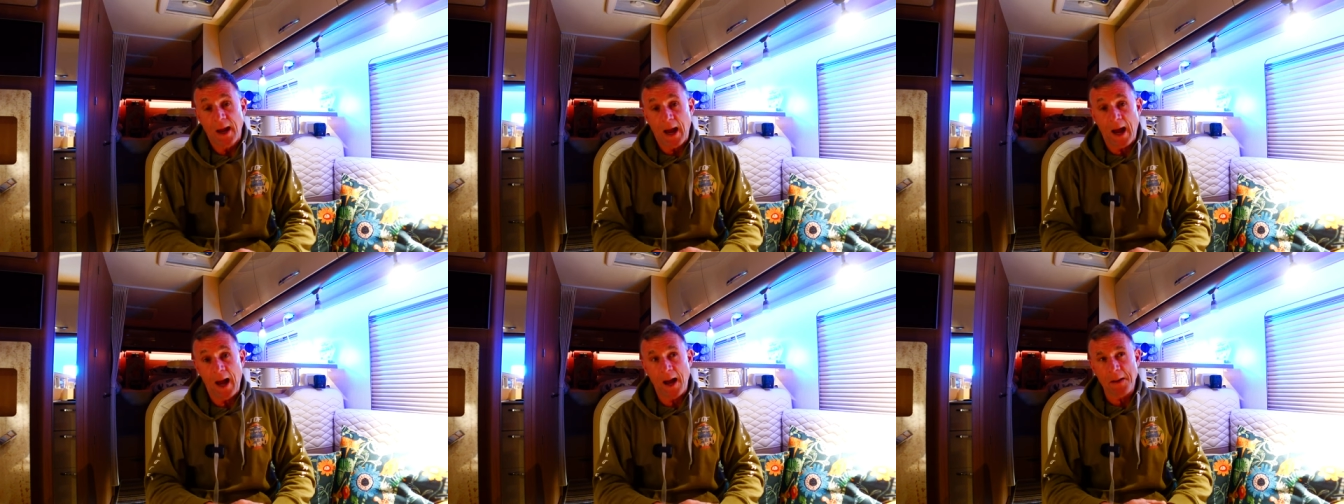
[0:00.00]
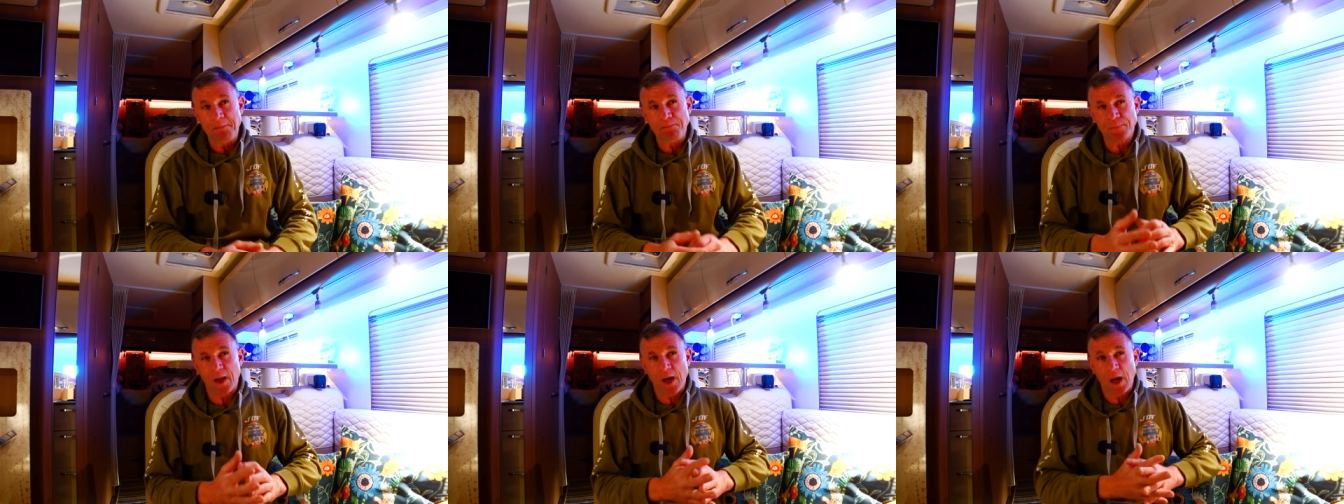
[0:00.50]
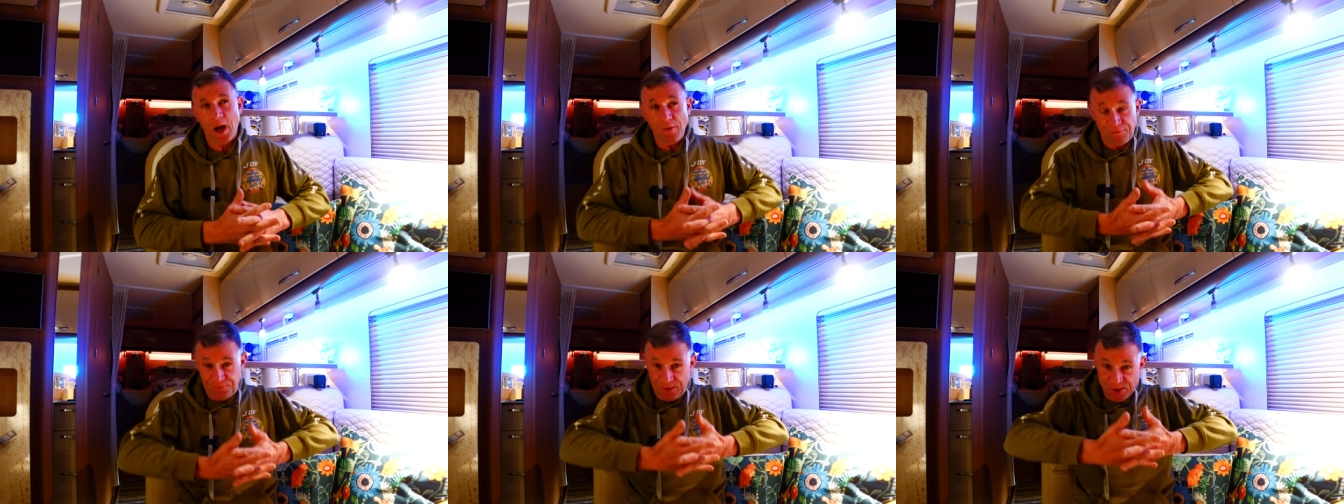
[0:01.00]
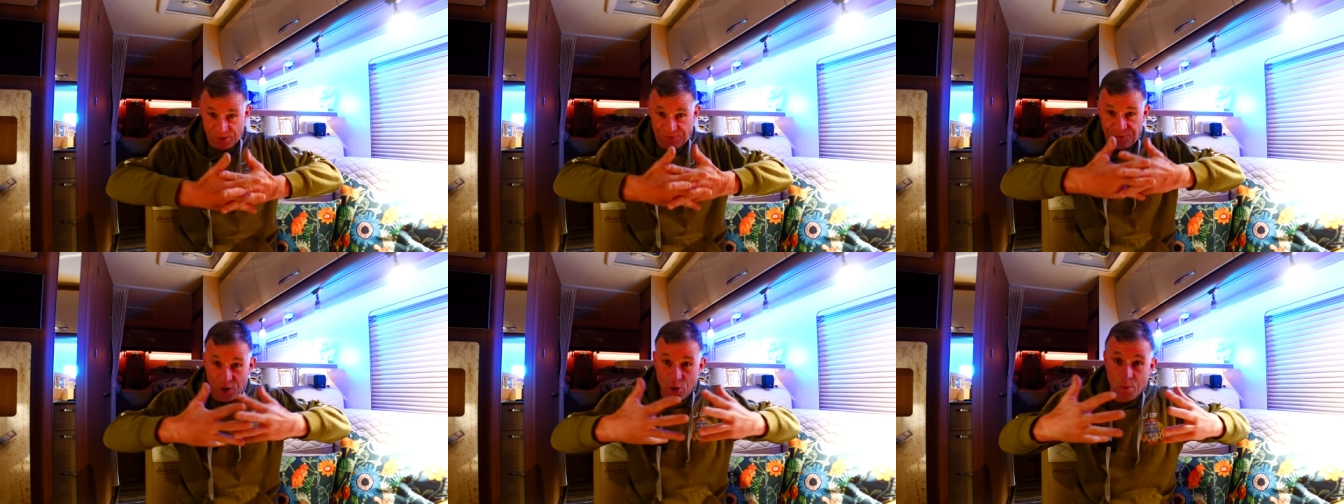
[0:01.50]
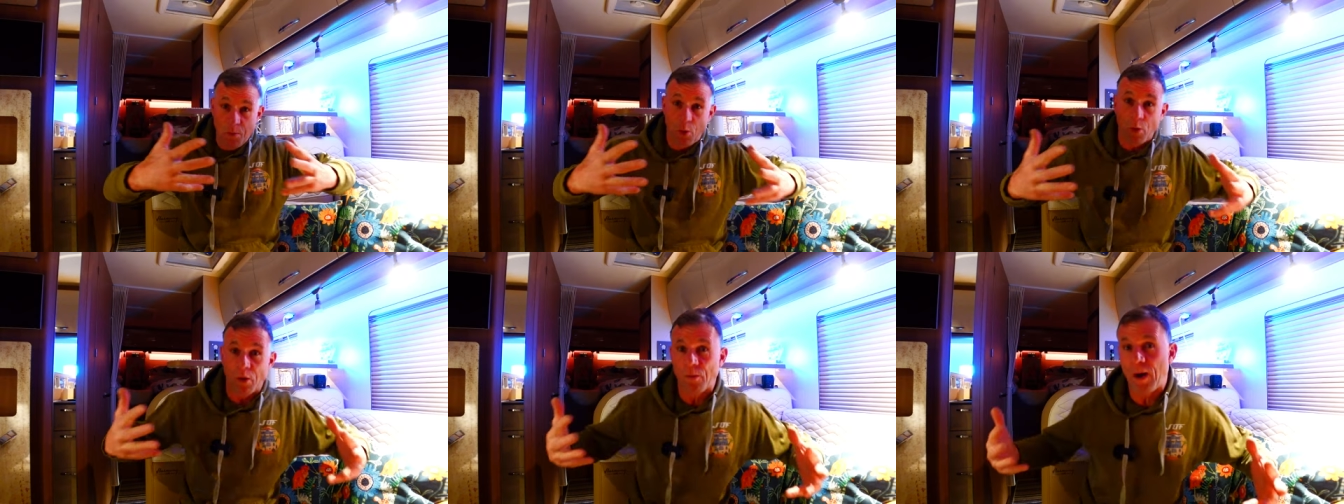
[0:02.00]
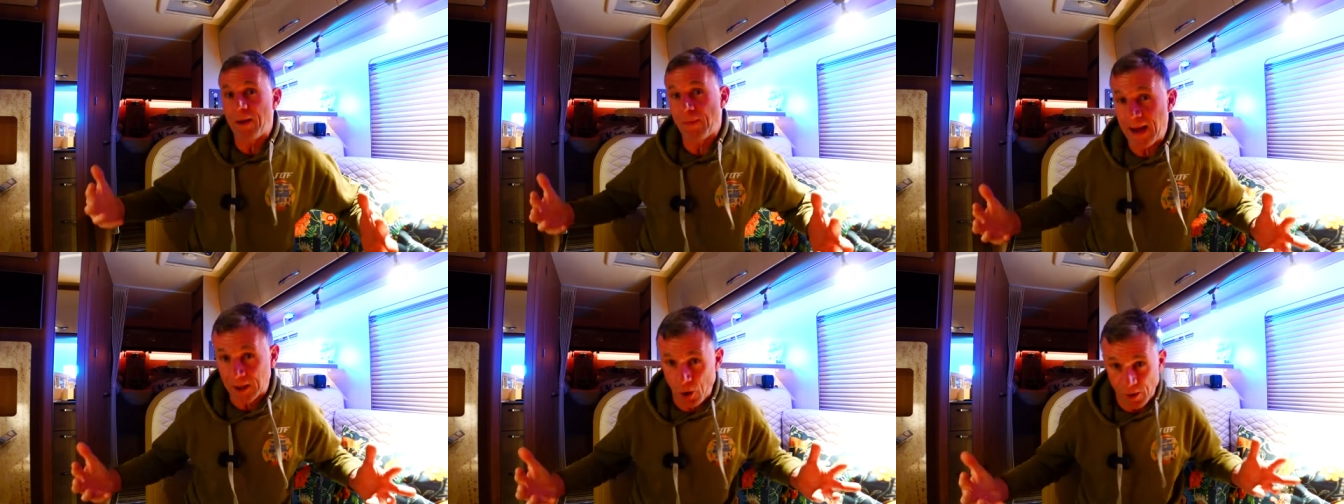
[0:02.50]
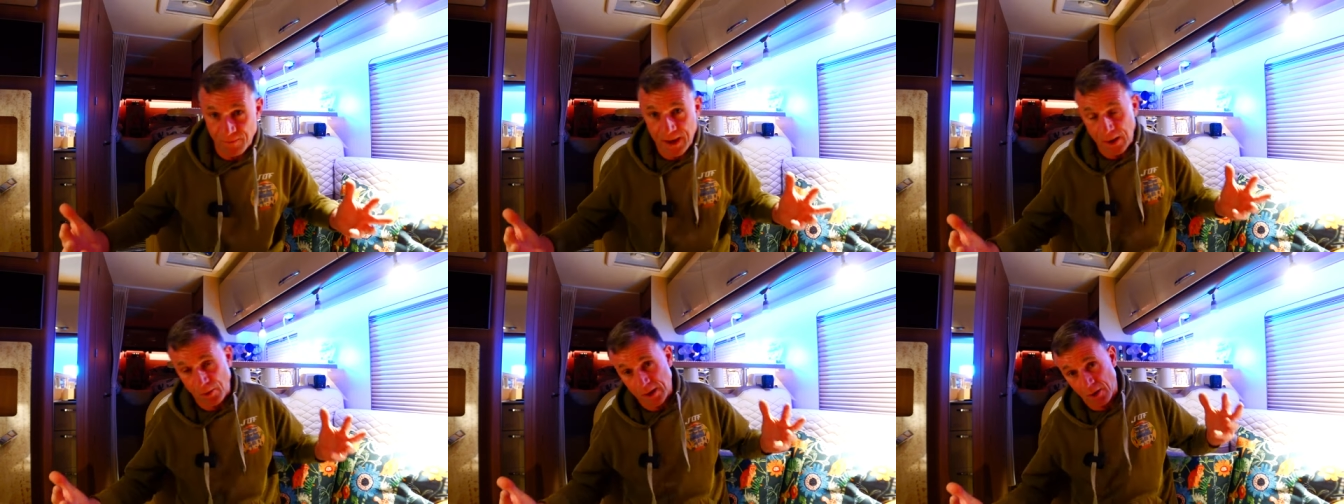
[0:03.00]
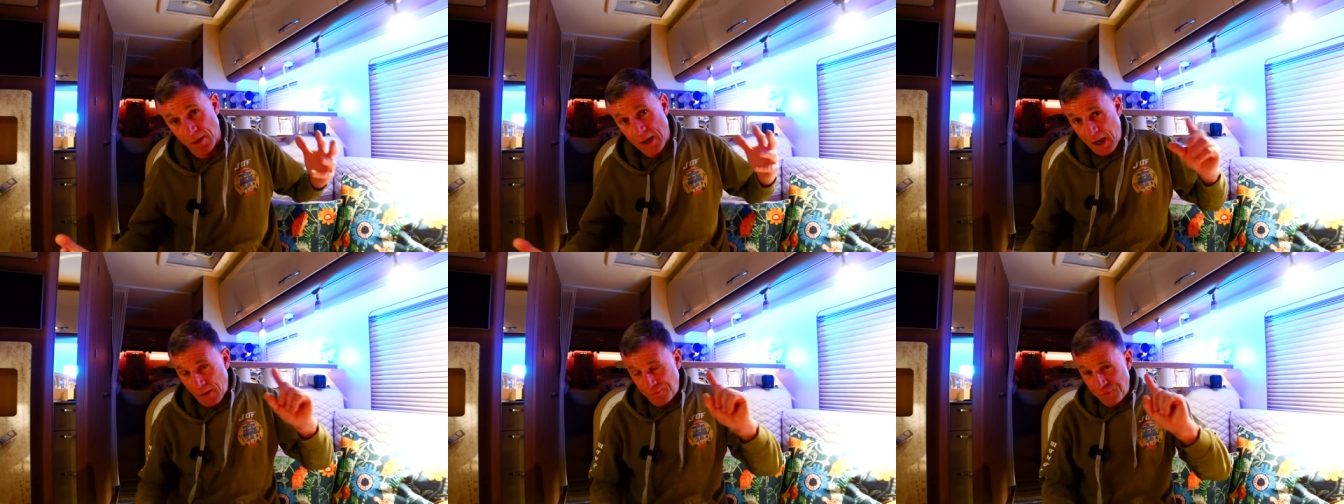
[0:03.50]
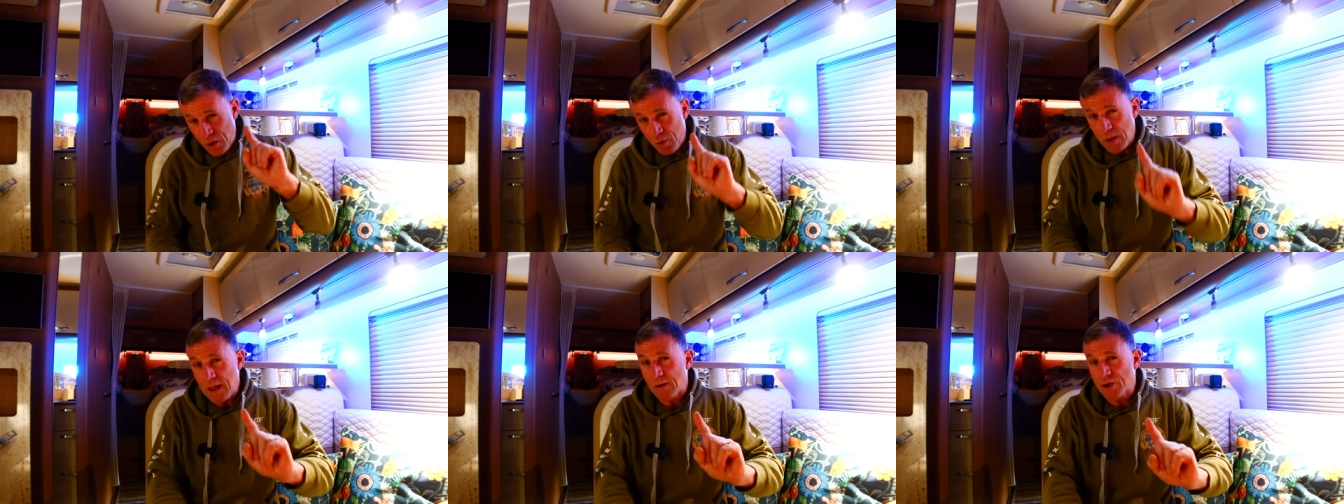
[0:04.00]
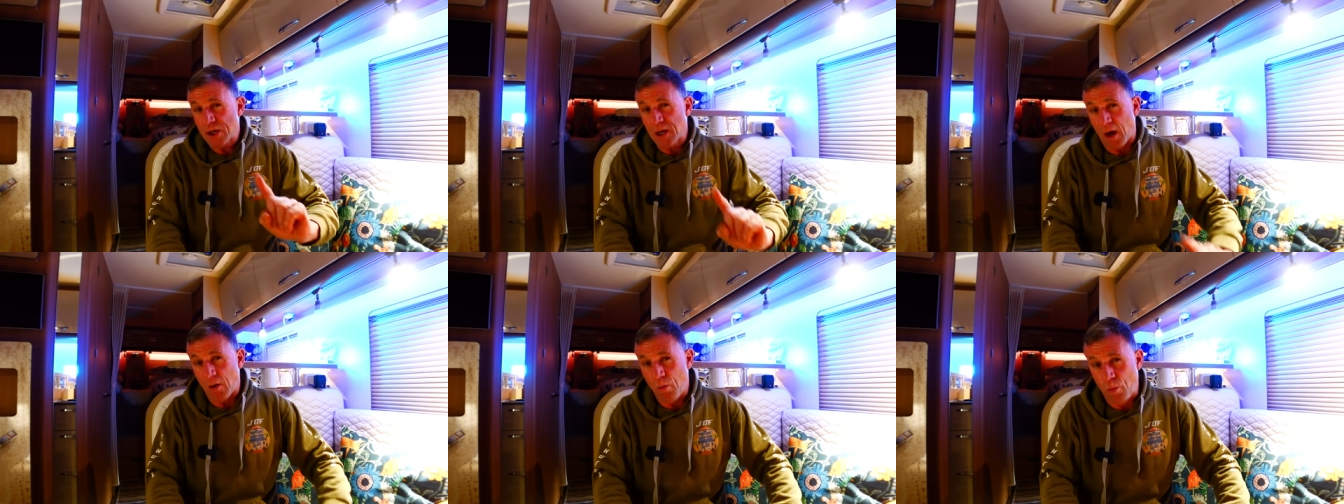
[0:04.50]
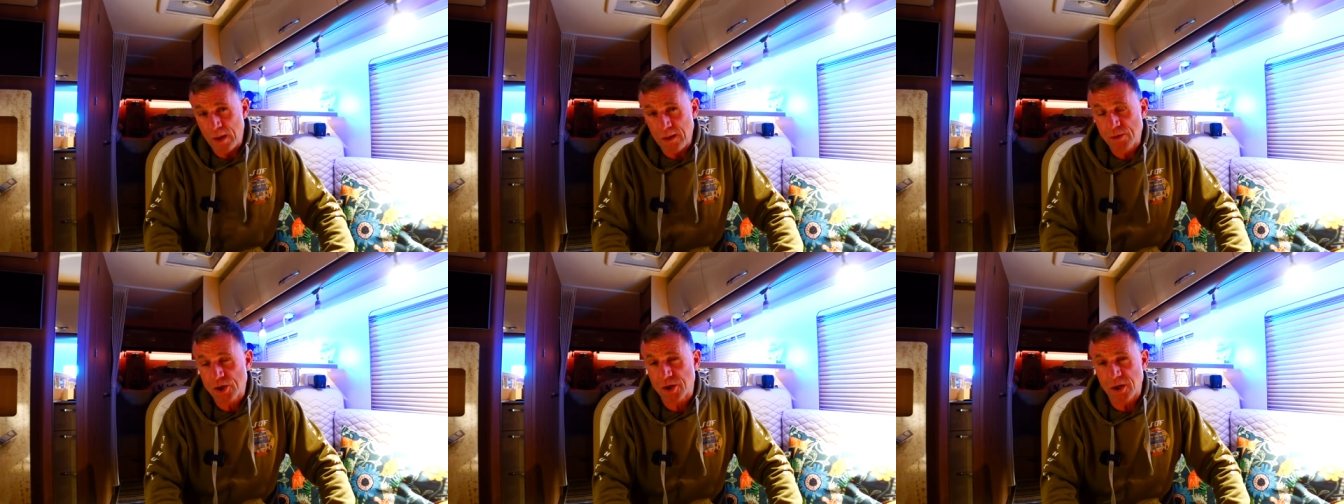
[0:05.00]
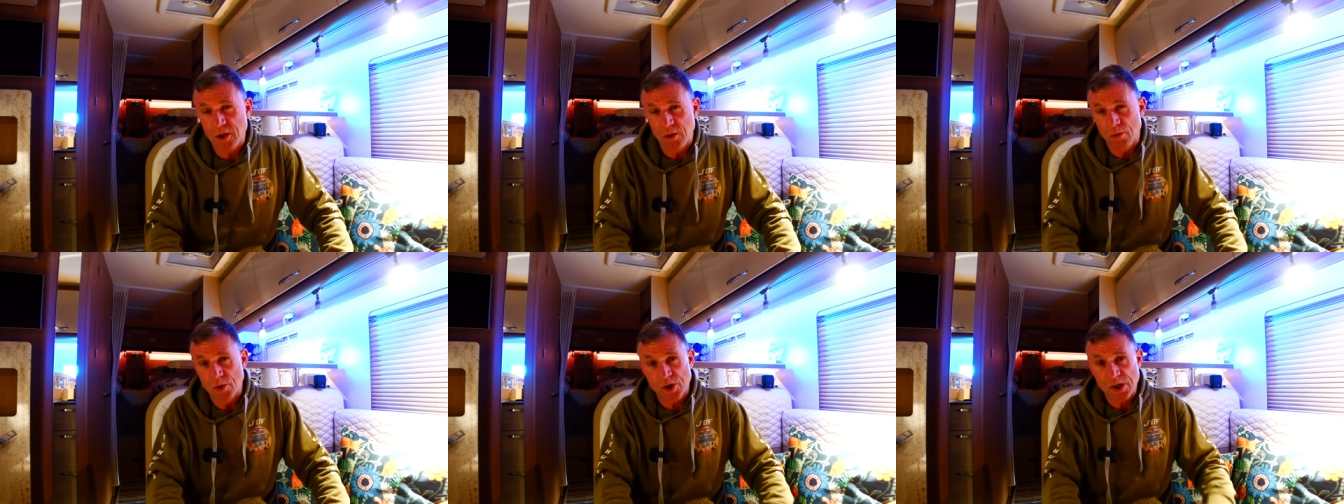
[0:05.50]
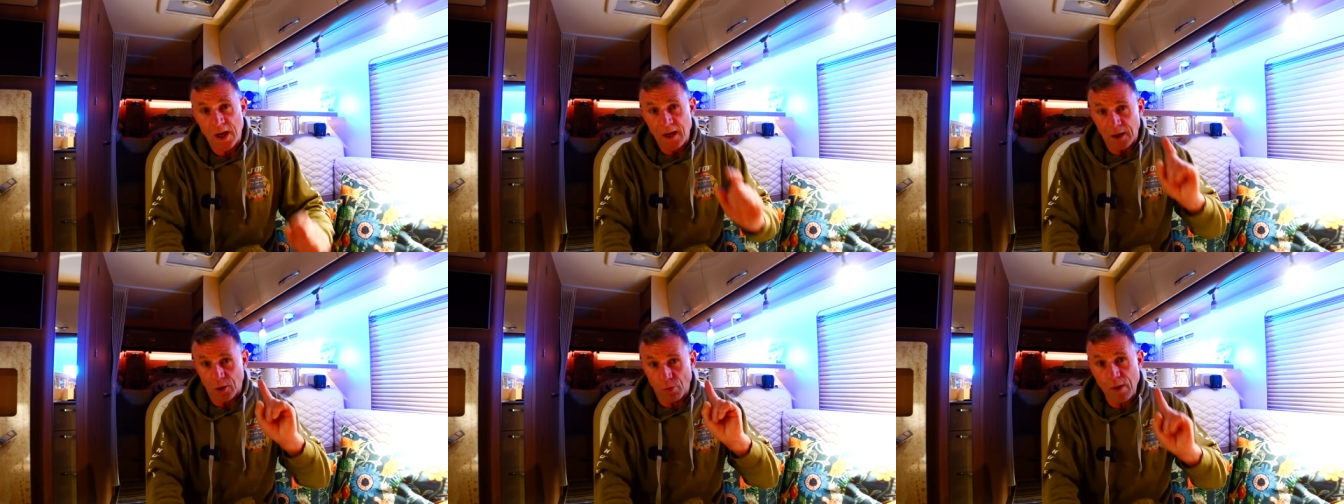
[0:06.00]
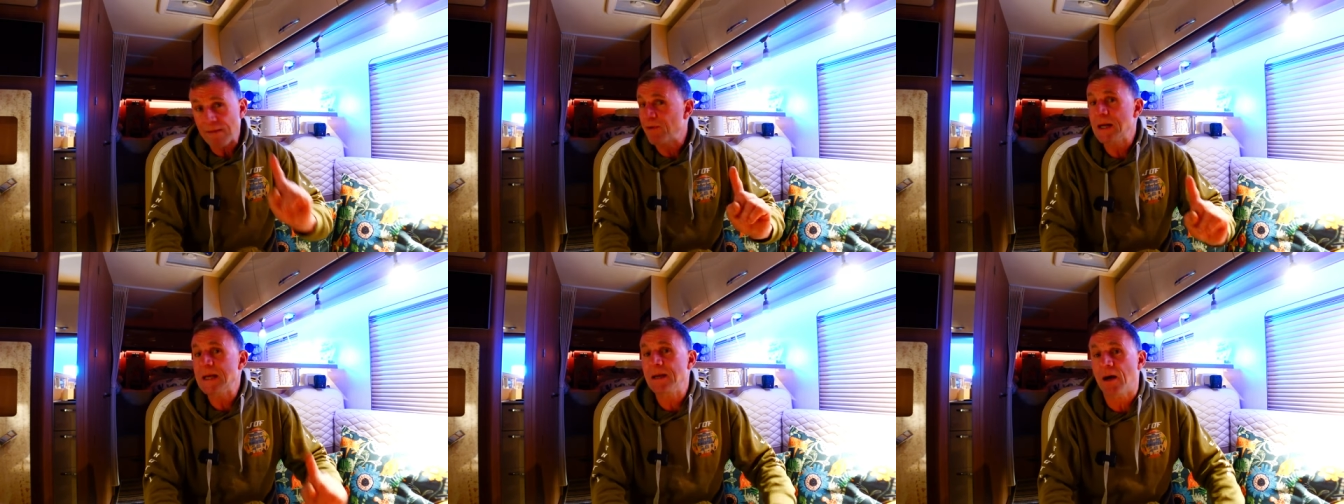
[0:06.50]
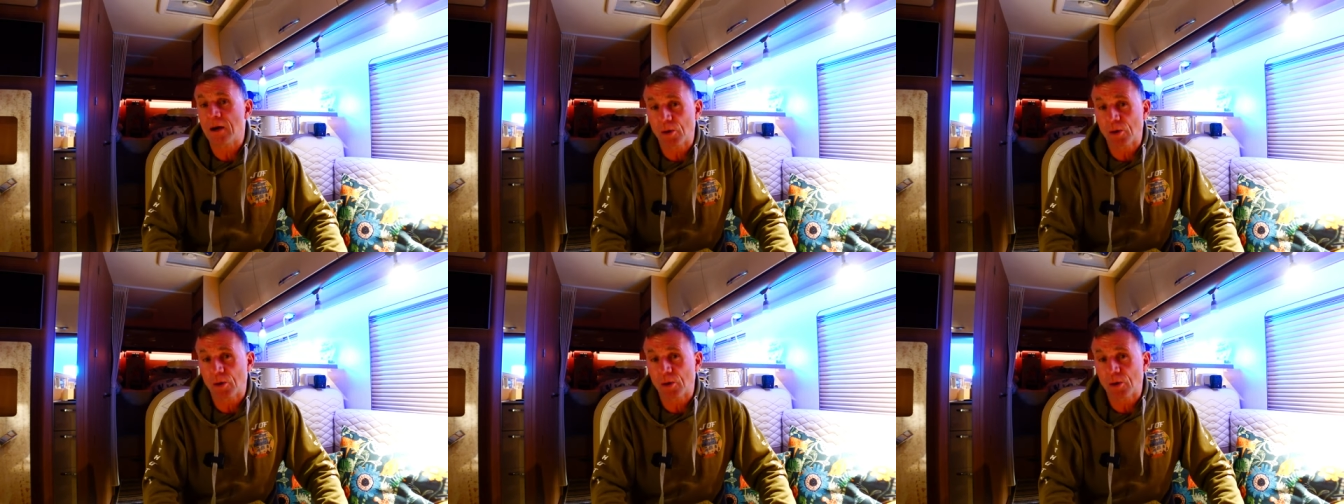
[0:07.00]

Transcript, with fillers: Um, there's a few more around that kind of area. A few years ago, we used to use Gravelina.